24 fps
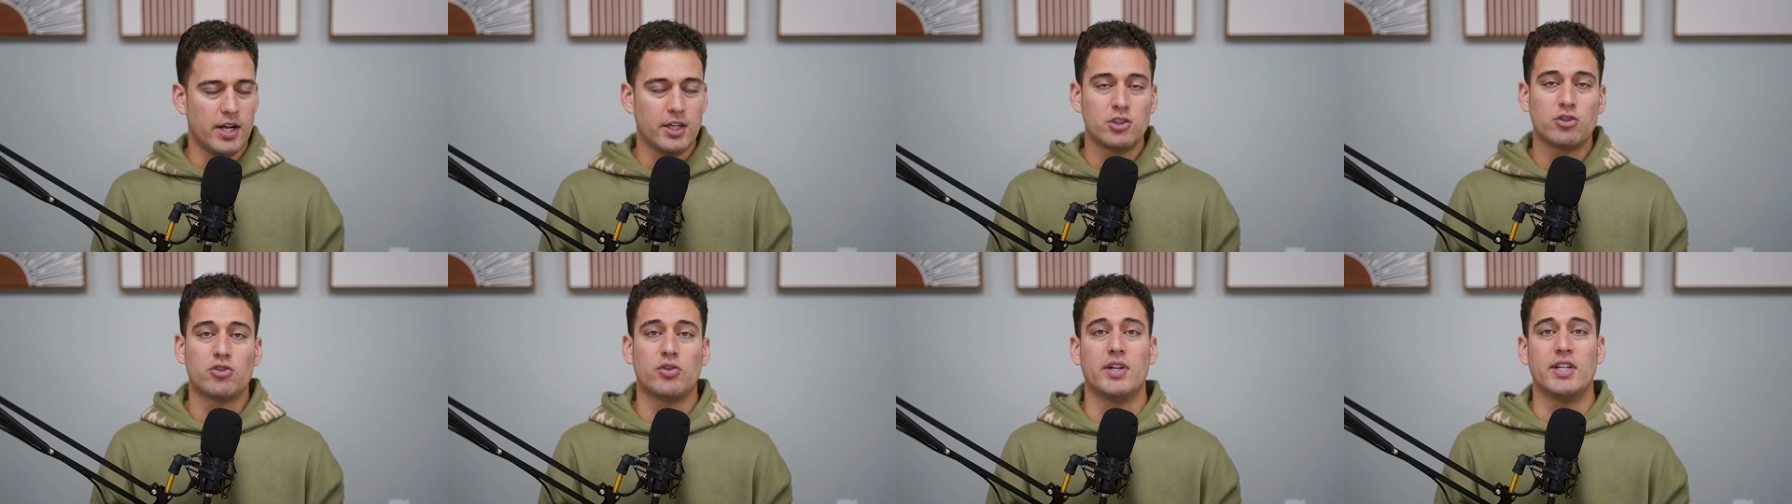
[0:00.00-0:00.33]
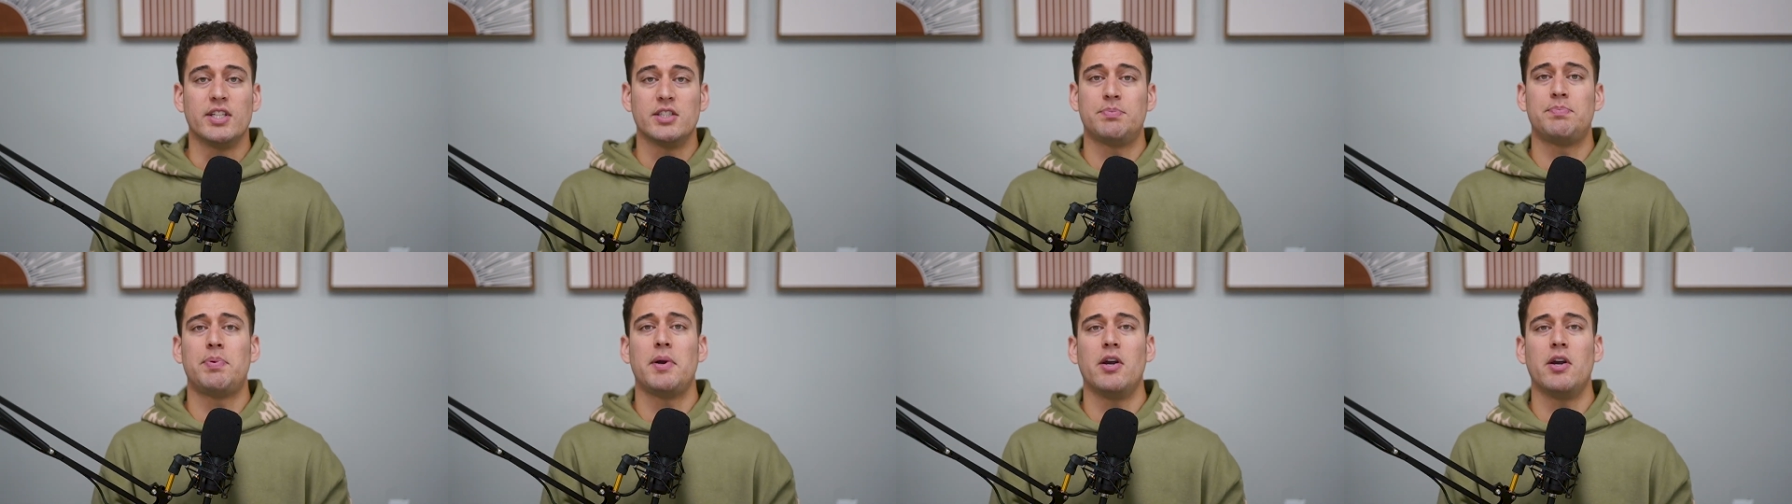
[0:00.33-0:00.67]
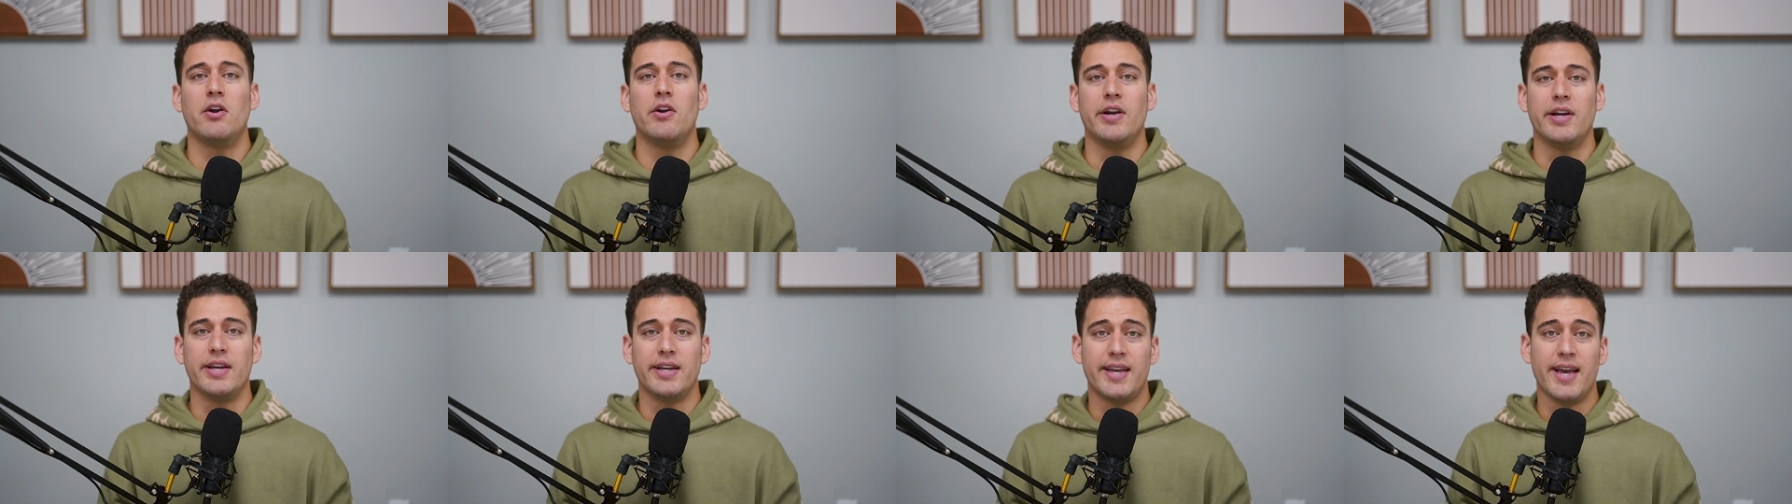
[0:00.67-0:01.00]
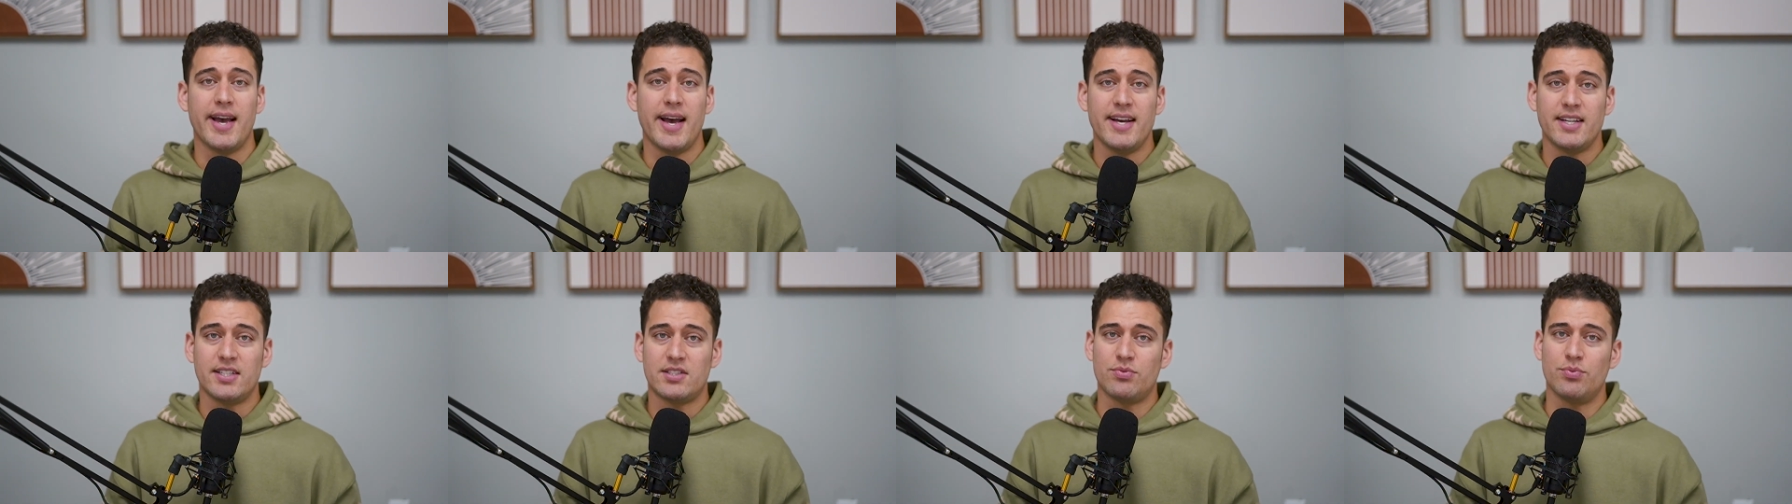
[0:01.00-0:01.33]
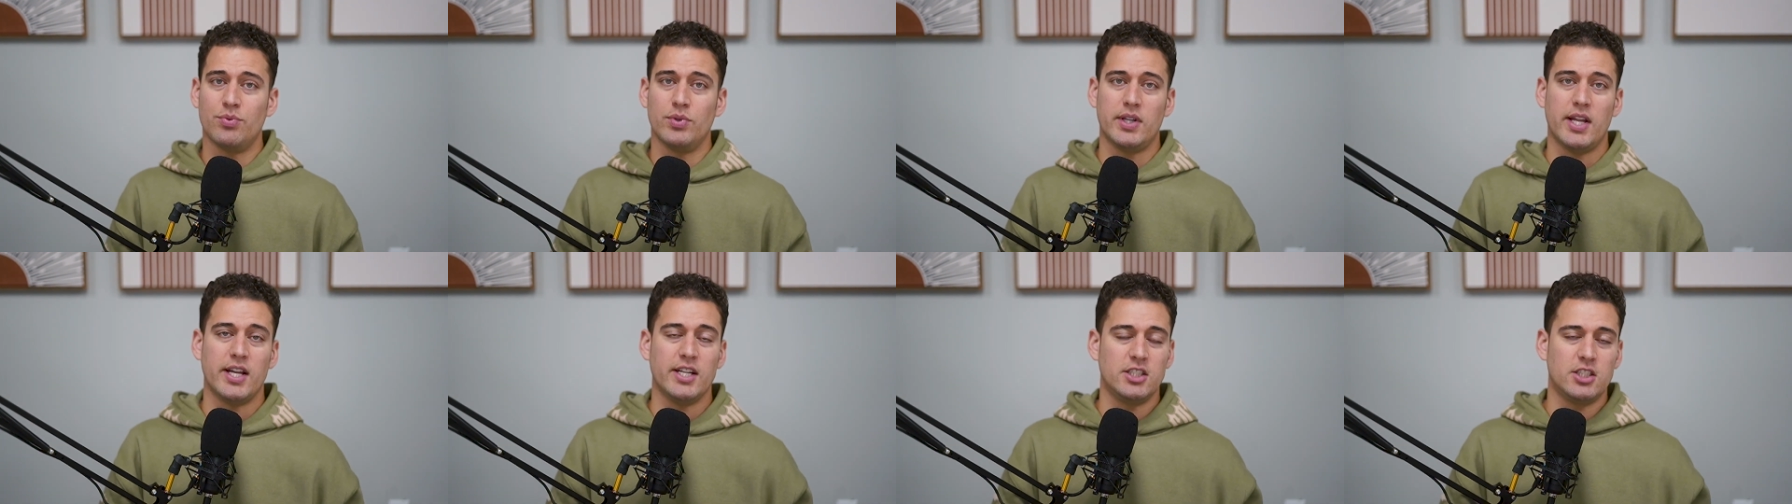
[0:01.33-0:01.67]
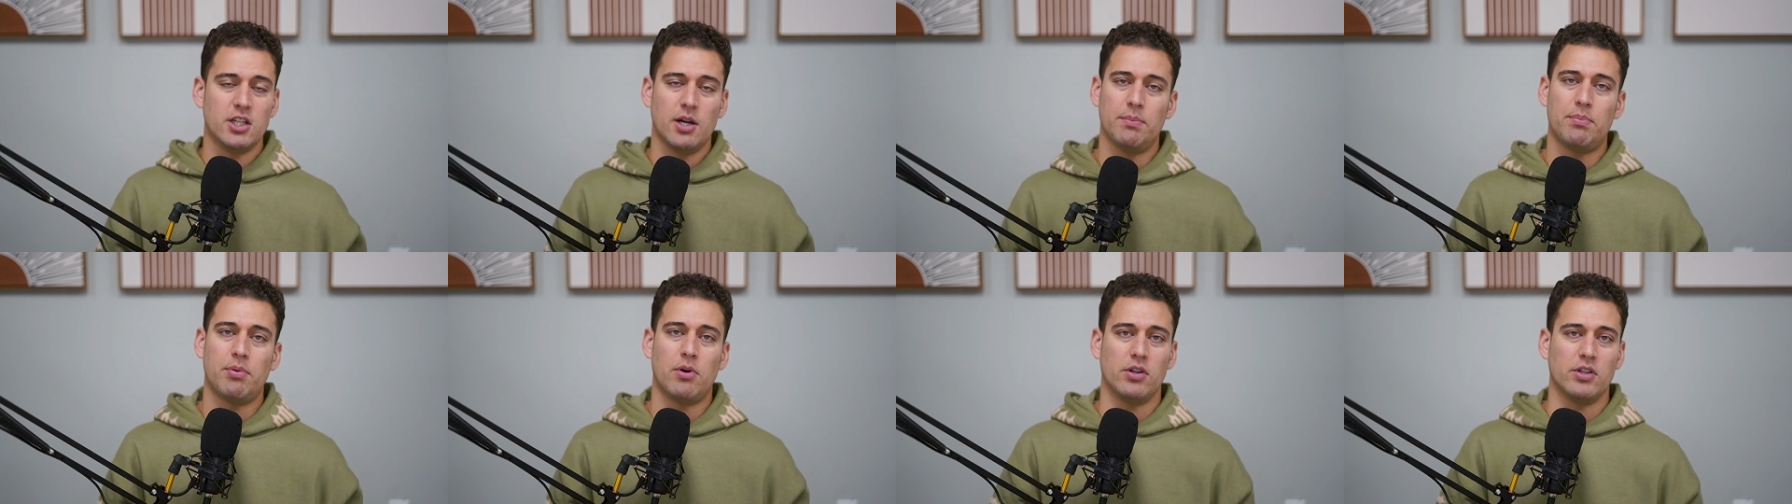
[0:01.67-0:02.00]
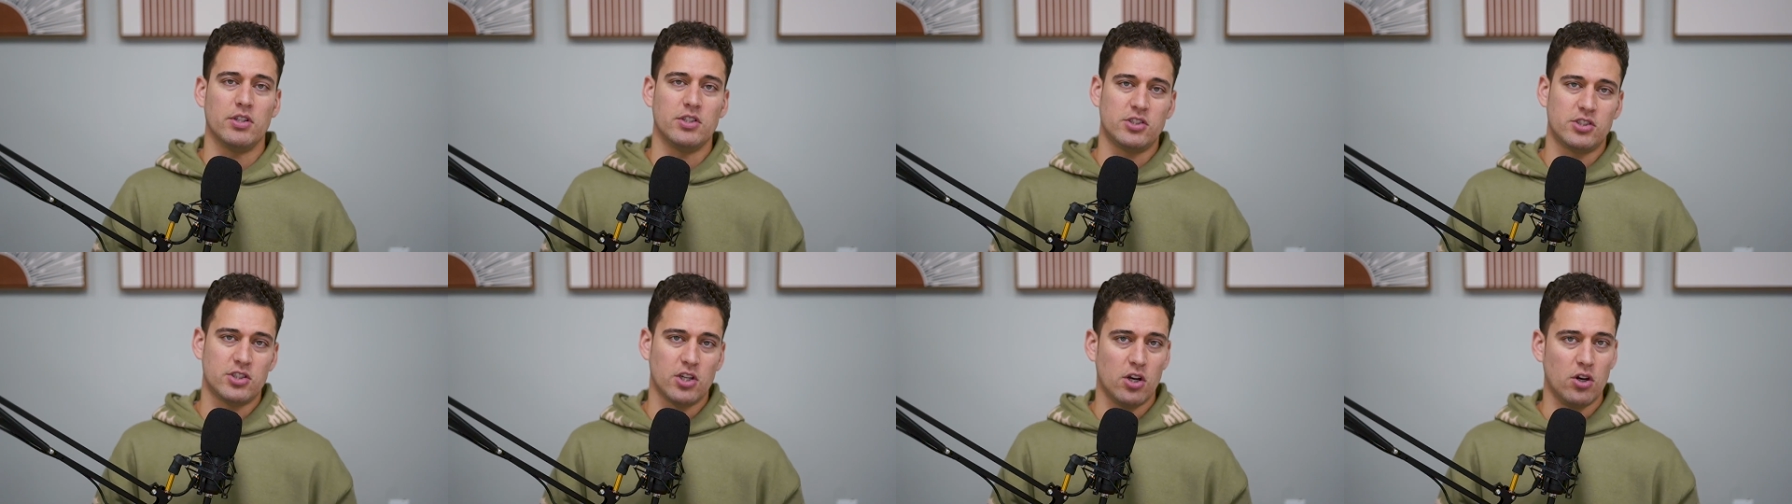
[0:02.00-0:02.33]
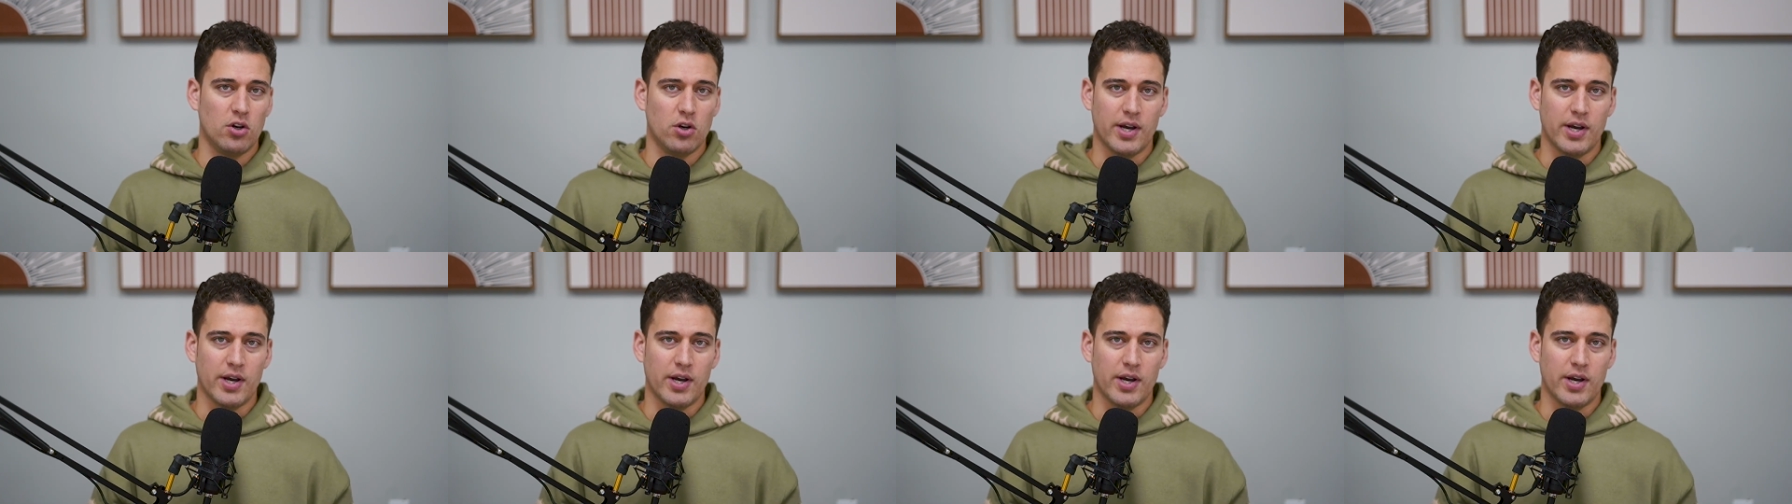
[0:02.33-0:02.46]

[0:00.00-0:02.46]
transparent guest when they jump on the show.